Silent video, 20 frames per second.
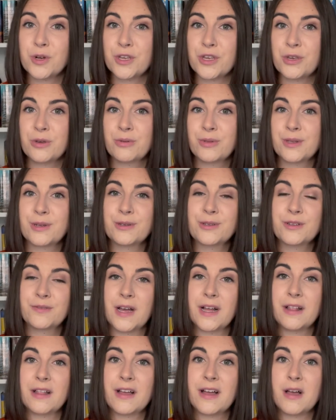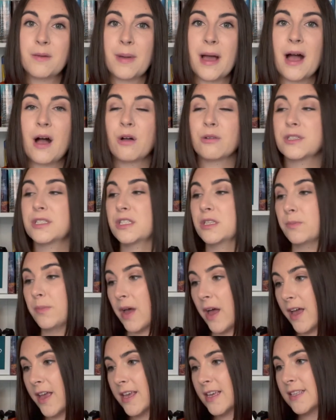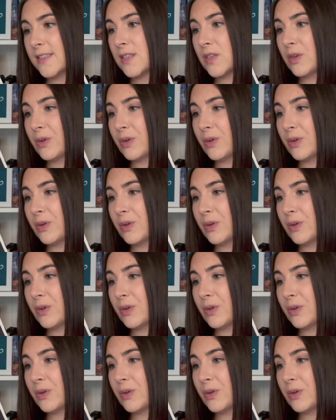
cute little novella about Tobias,